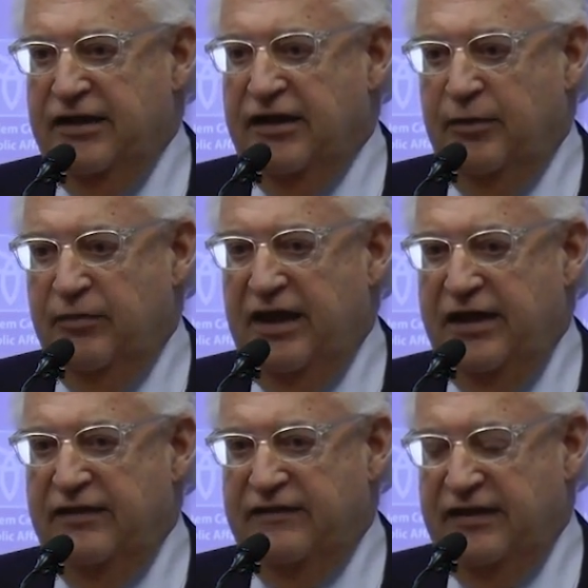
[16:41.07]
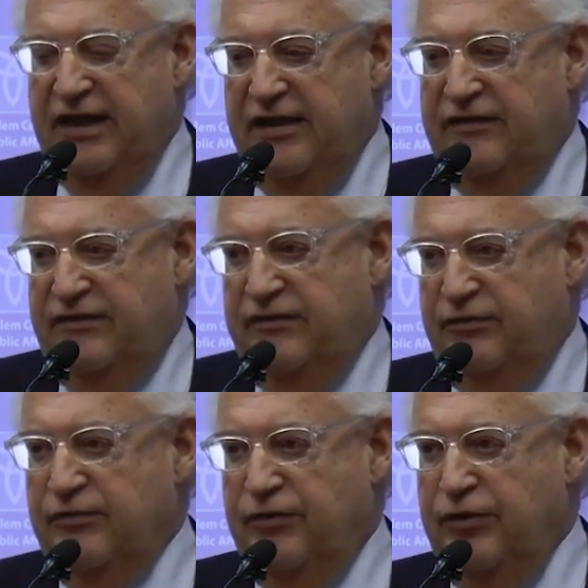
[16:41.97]
And
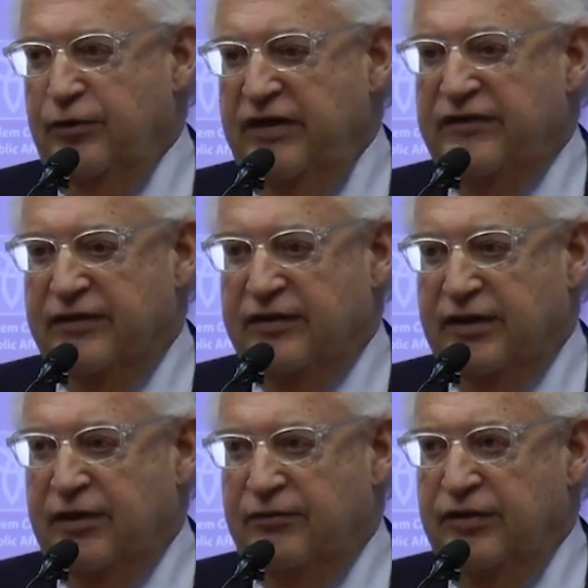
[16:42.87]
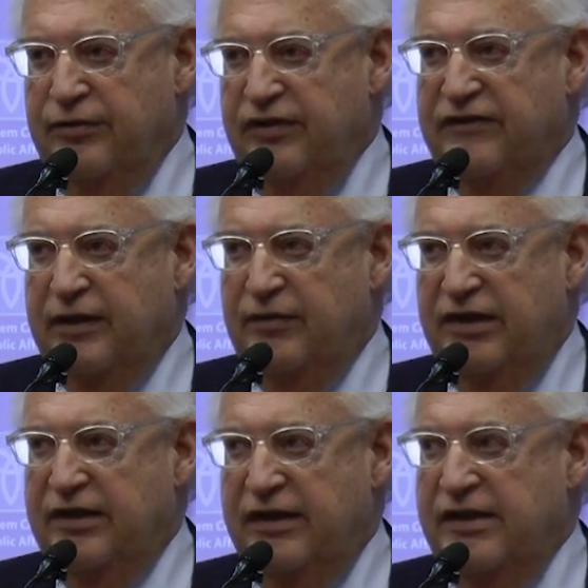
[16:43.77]
it's for good reason. For good
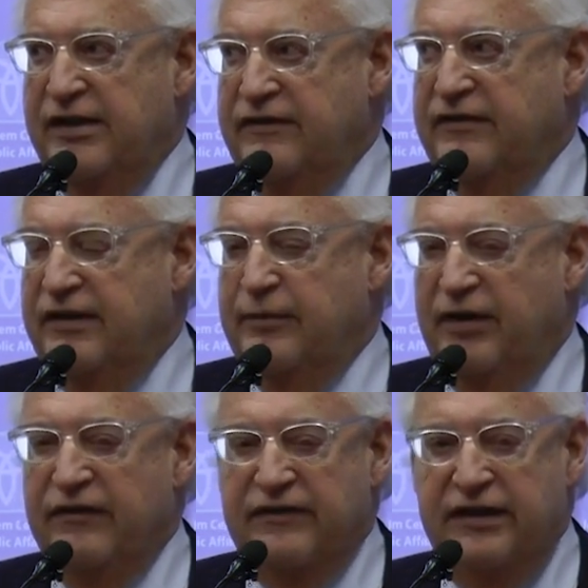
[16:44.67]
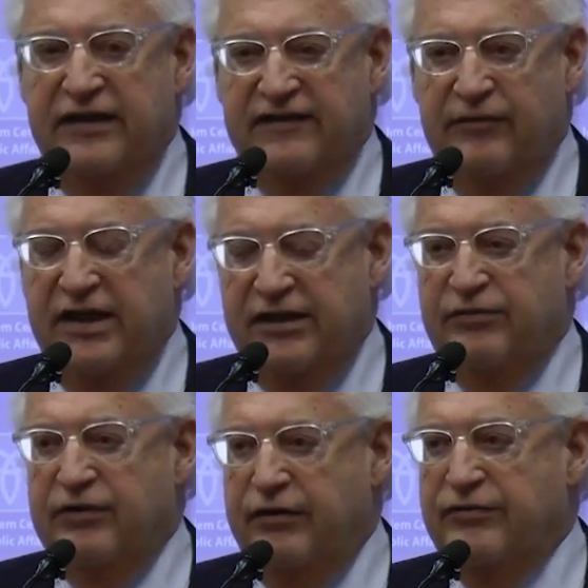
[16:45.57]
reason. I mean, the Palestinians have
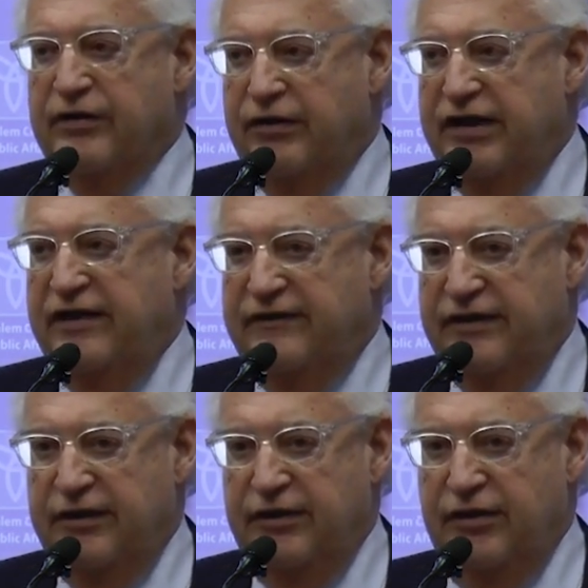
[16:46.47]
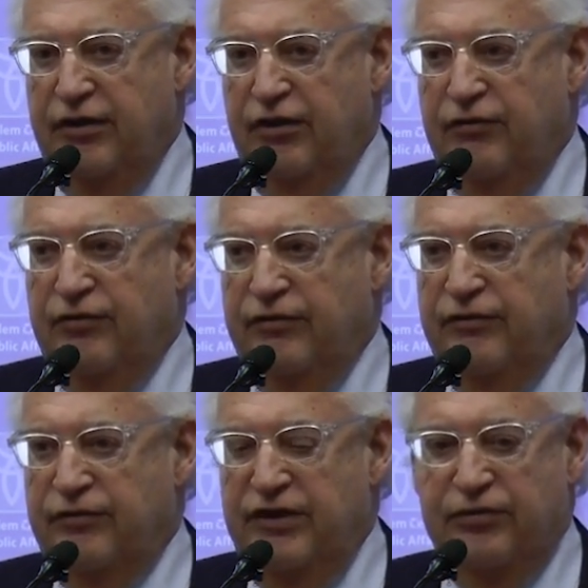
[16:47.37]
made it very, very easy
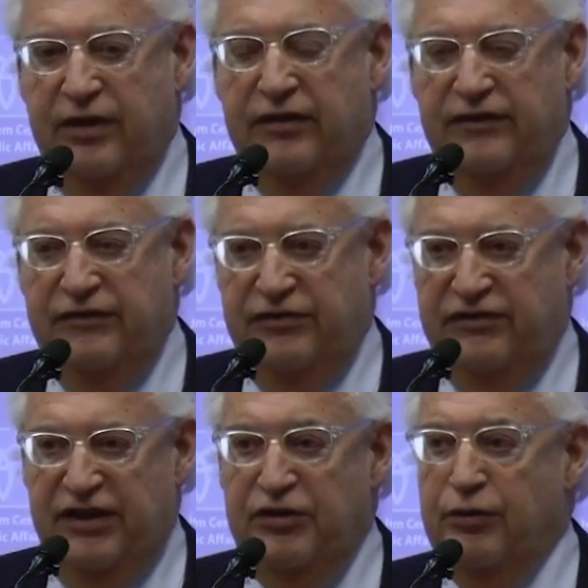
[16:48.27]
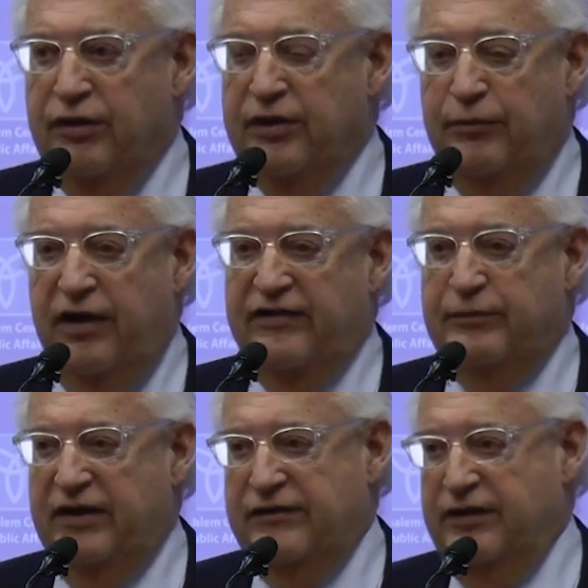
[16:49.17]
for the Israelis to just ignore the
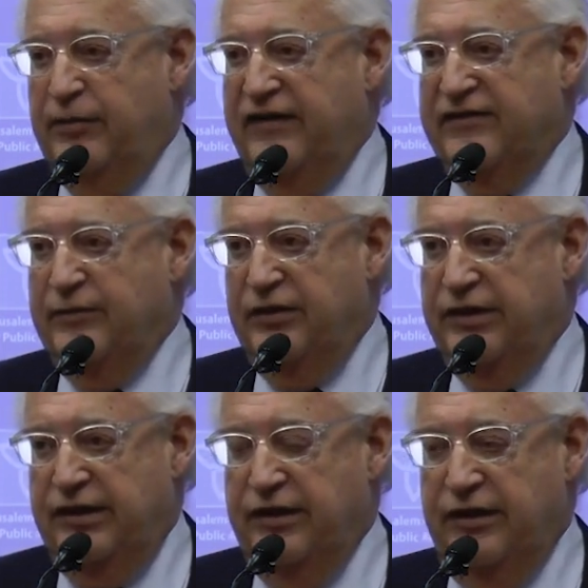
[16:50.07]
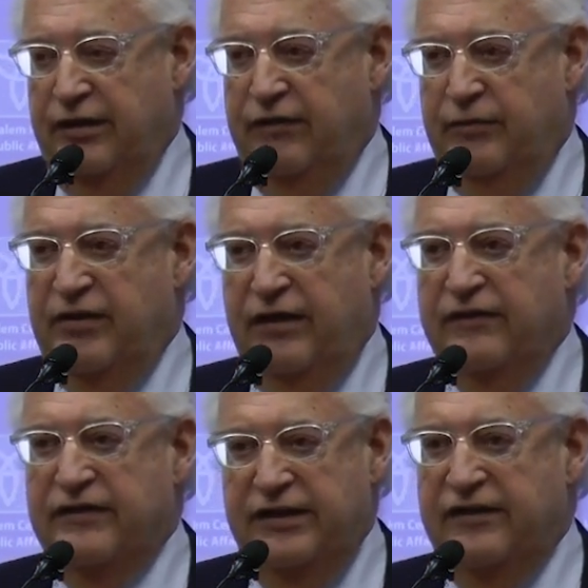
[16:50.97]
prospects or the possibility of a
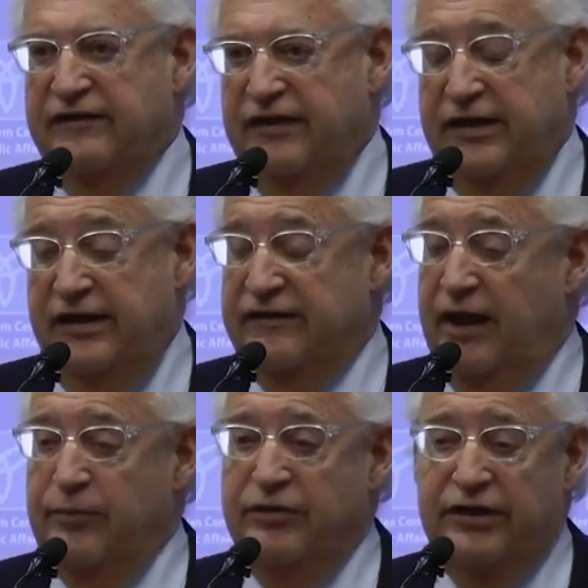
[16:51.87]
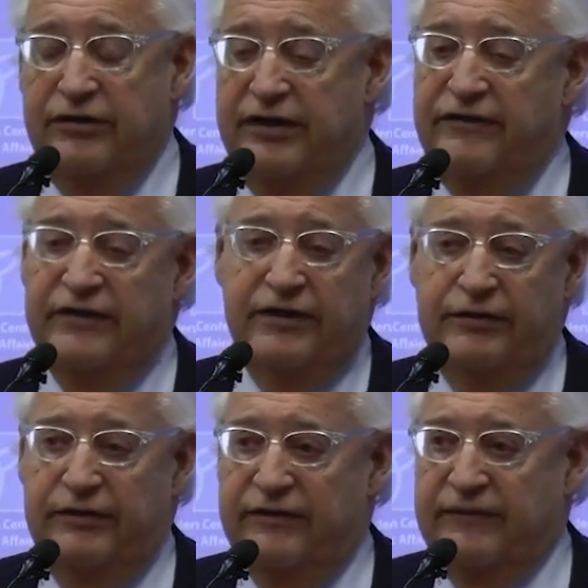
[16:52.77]
Palestinian state. It's not politically
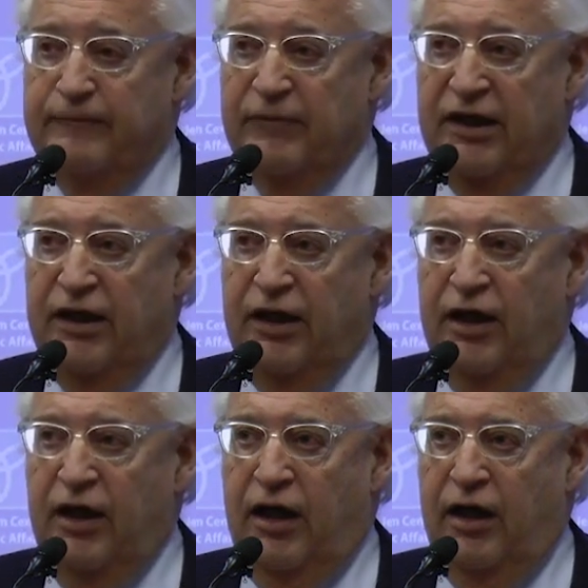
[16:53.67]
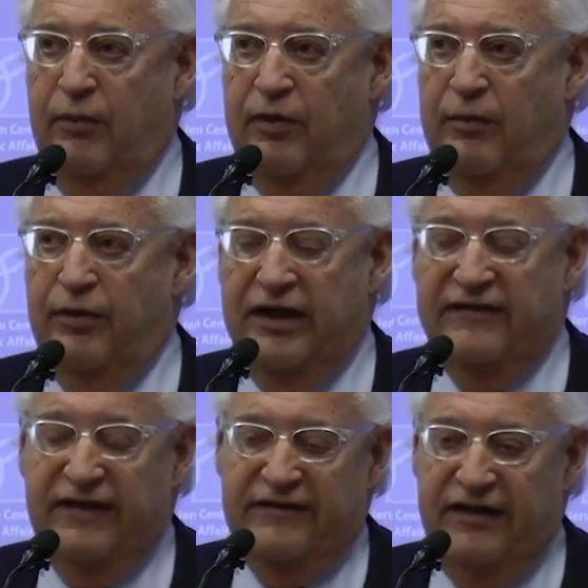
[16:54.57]
easy to do this.
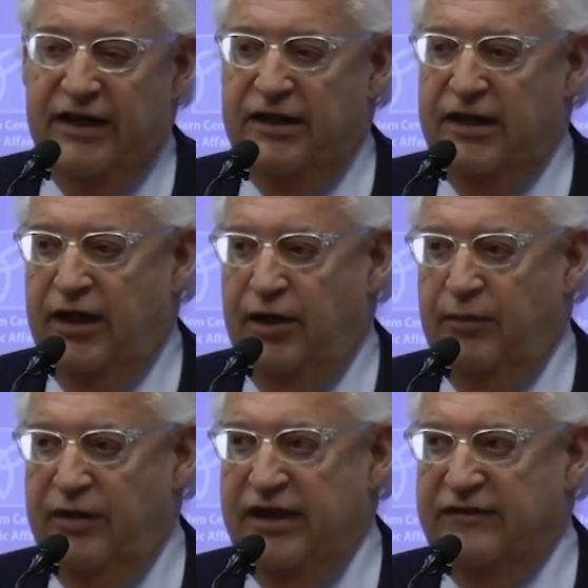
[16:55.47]
But as I said,